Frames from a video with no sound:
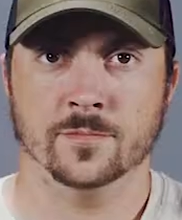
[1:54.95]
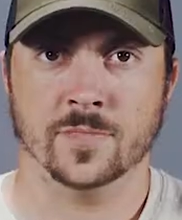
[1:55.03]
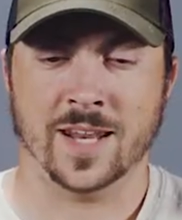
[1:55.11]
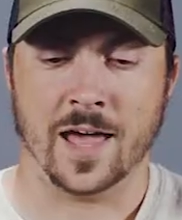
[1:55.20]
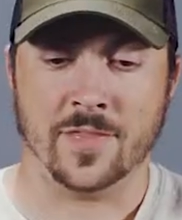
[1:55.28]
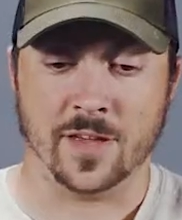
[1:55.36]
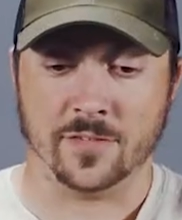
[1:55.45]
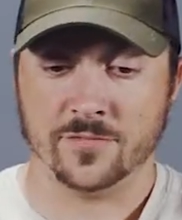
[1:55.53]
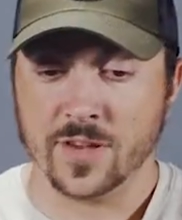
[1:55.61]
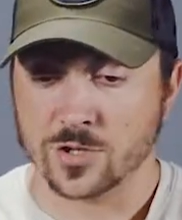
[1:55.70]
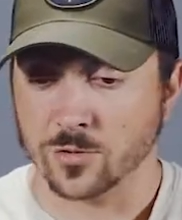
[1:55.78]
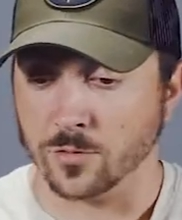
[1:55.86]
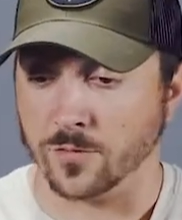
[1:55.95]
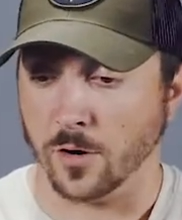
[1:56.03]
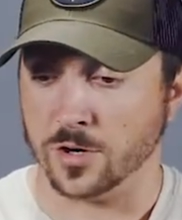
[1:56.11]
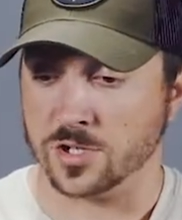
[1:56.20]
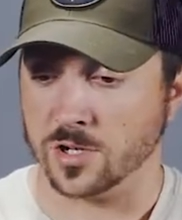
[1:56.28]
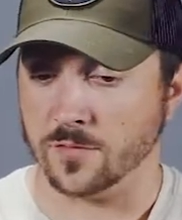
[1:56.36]
Now, the official
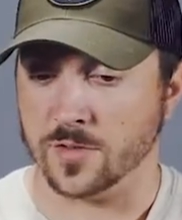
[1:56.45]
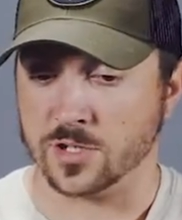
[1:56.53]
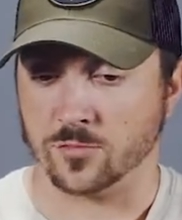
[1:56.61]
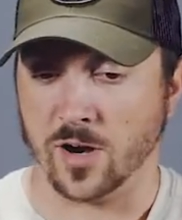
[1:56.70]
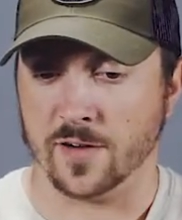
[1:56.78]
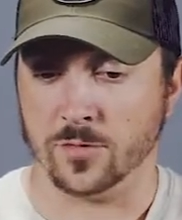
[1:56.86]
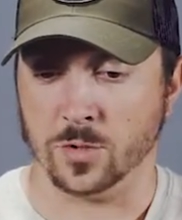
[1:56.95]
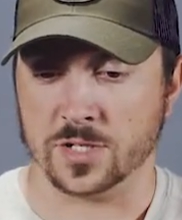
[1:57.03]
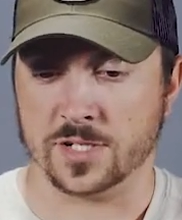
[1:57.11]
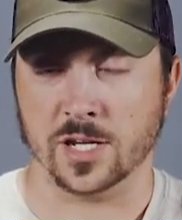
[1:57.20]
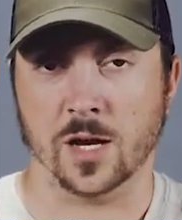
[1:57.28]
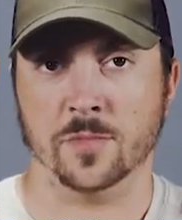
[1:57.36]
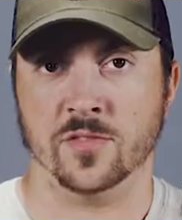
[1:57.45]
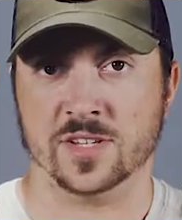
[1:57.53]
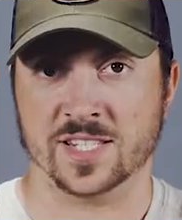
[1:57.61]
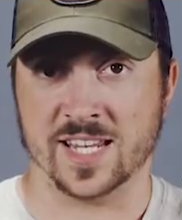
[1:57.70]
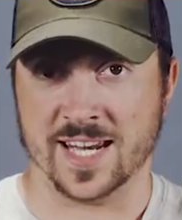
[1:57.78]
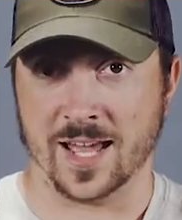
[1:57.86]
version of this rifle is dubbed the
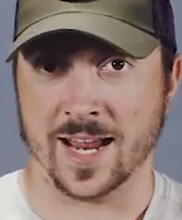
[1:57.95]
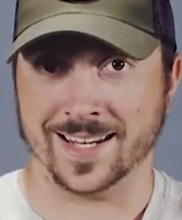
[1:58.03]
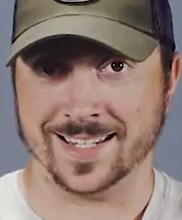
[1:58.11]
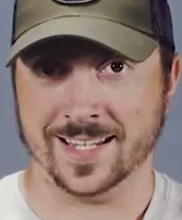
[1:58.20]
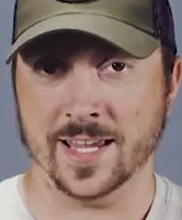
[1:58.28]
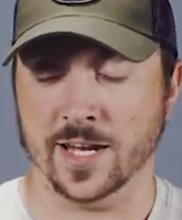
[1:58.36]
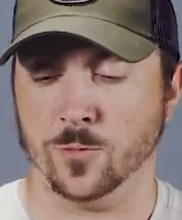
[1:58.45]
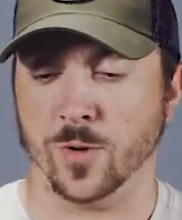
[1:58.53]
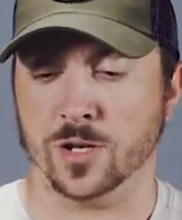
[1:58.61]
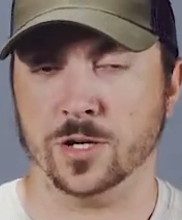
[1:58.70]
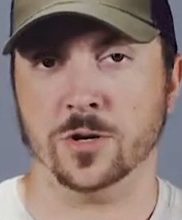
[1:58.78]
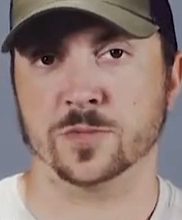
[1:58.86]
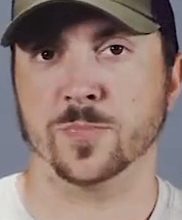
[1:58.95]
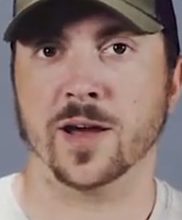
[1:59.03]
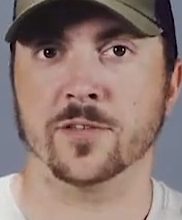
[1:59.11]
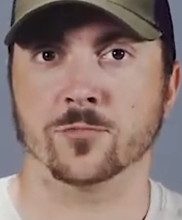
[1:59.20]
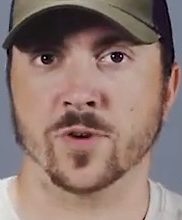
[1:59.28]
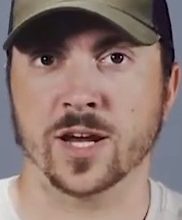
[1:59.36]
C-19 when used by
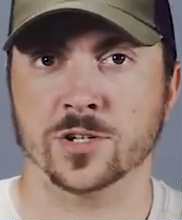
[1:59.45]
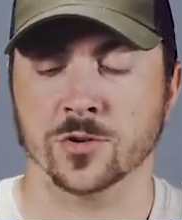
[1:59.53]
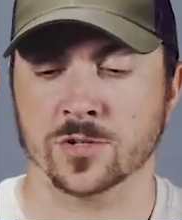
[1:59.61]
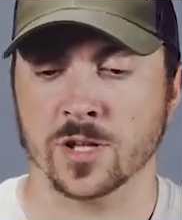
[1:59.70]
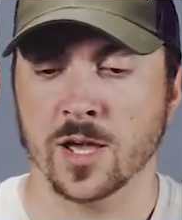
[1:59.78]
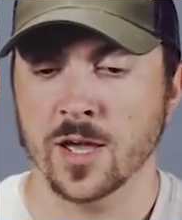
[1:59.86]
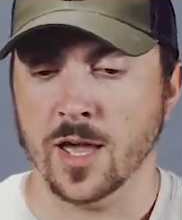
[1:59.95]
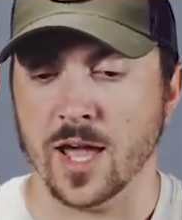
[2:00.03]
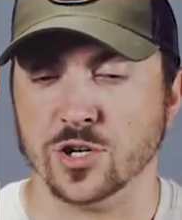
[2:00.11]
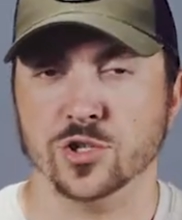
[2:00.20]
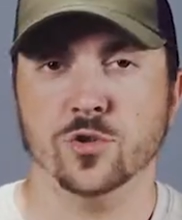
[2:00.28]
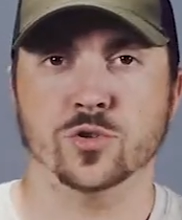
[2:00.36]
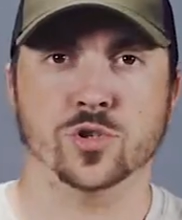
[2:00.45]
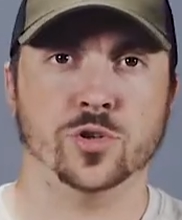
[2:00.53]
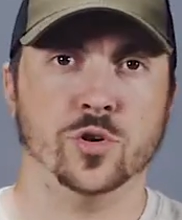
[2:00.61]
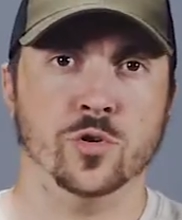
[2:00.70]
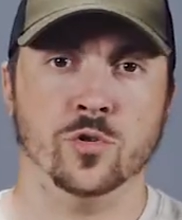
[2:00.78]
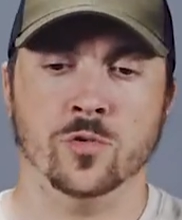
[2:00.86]
the Rangers. And due
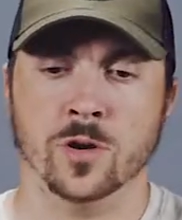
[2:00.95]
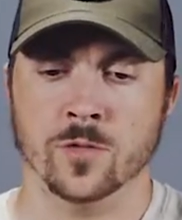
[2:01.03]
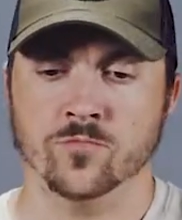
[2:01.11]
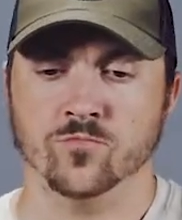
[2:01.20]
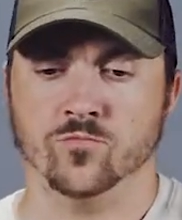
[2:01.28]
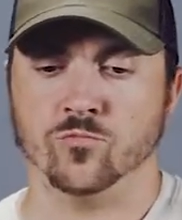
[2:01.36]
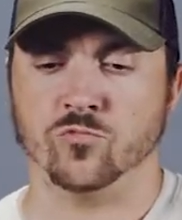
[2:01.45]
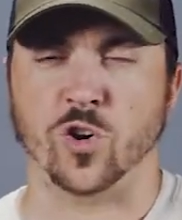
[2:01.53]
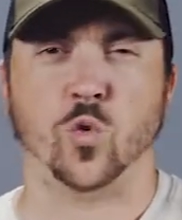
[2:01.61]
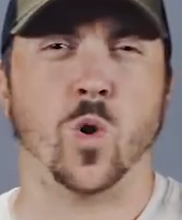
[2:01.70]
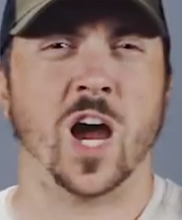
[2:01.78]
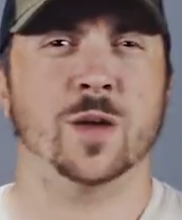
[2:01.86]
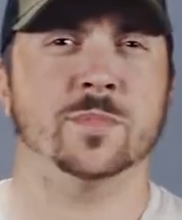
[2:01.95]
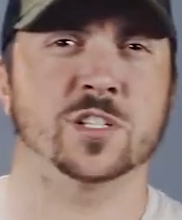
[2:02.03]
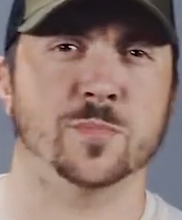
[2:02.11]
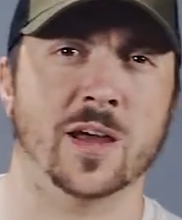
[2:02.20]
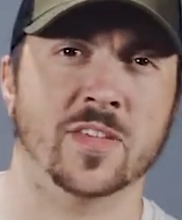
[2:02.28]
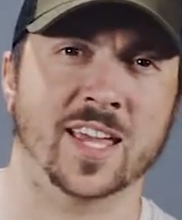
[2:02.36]
to requirements
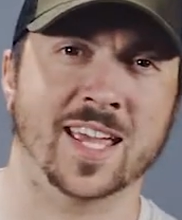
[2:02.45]
by the